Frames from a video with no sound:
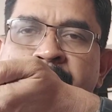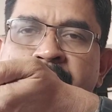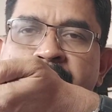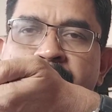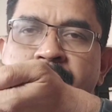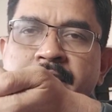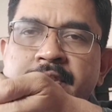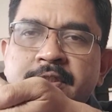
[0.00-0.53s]

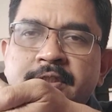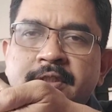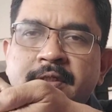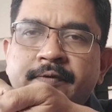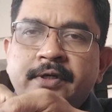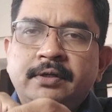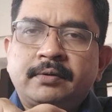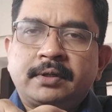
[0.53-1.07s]
So this is the
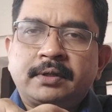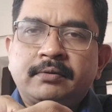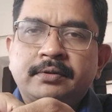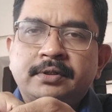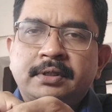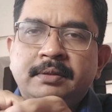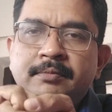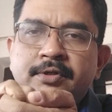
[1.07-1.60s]
way you are
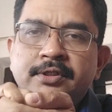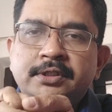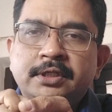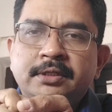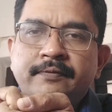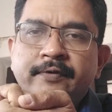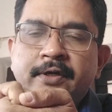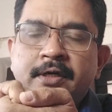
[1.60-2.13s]
going to
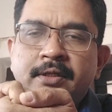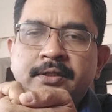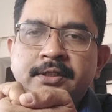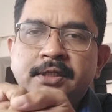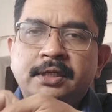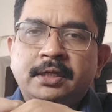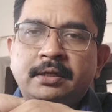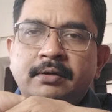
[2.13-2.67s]
demonstrate fingers
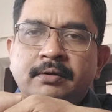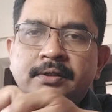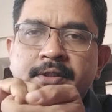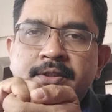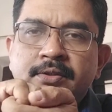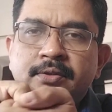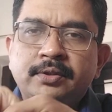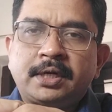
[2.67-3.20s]
interlocked.
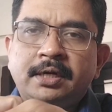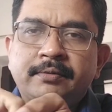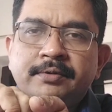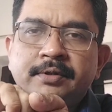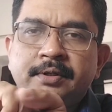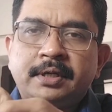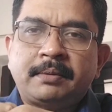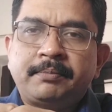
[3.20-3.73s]
So you have
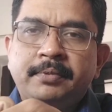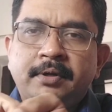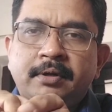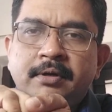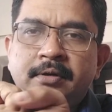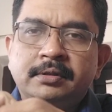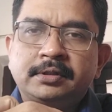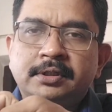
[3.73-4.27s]
to rub
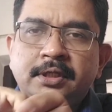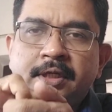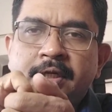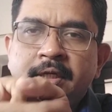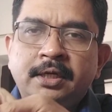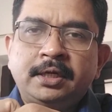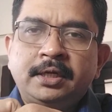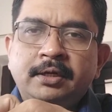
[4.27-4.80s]
on the
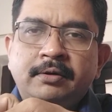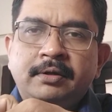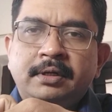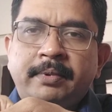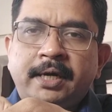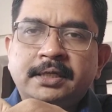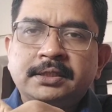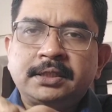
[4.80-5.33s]

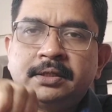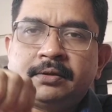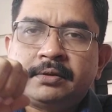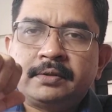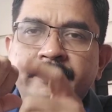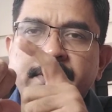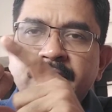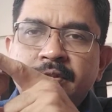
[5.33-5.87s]
back side.
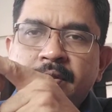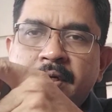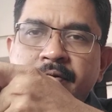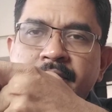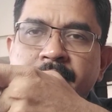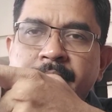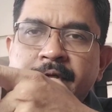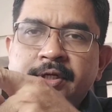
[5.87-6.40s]
Always you
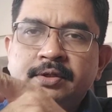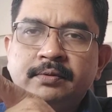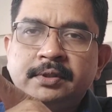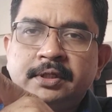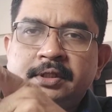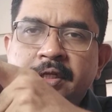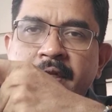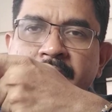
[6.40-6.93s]
have to make sure
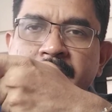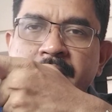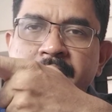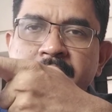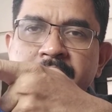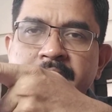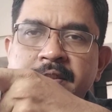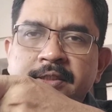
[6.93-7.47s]
that the
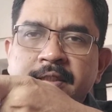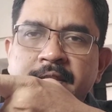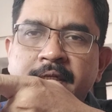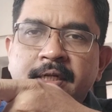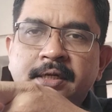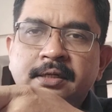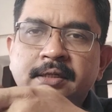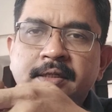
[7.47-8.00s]
knuckles, these are the
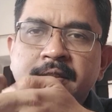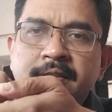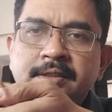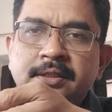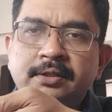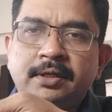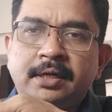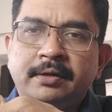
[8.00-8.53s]
knuckles,
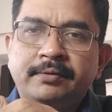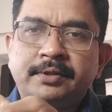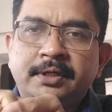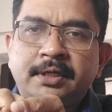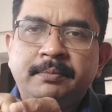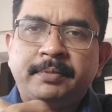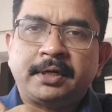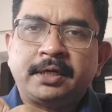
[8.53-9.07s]
so you have to
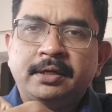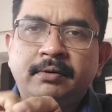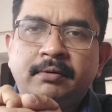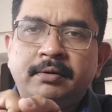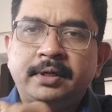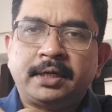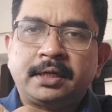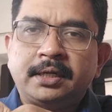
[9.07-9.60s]
keep an eye
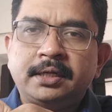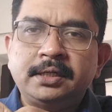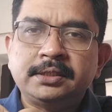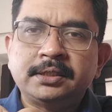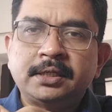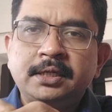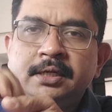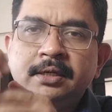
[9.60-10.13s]
on knuckles
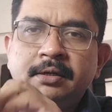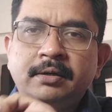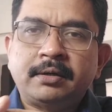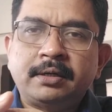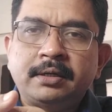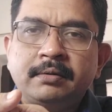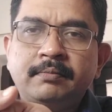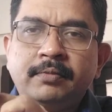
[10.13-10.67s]

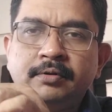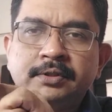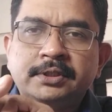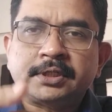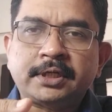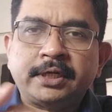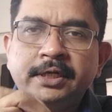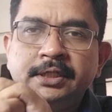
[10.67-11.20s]
on both
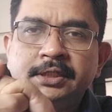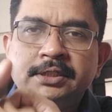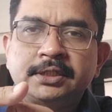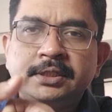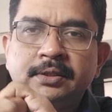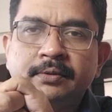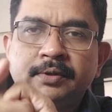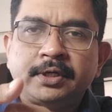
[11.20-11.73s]

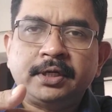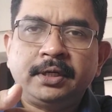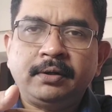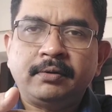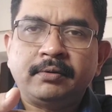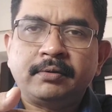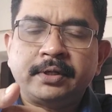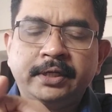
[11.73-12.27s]
sides, okay,
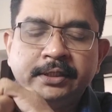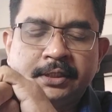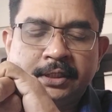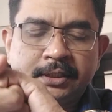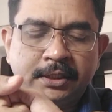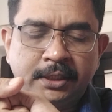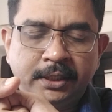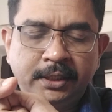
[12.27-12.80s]
or either
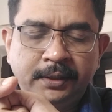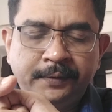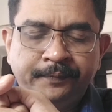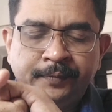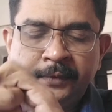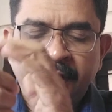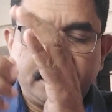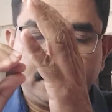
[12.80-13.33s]
side.
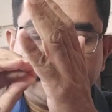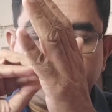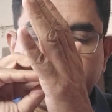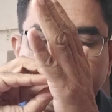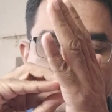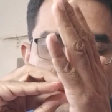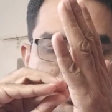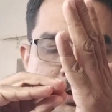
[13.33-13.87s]
Then what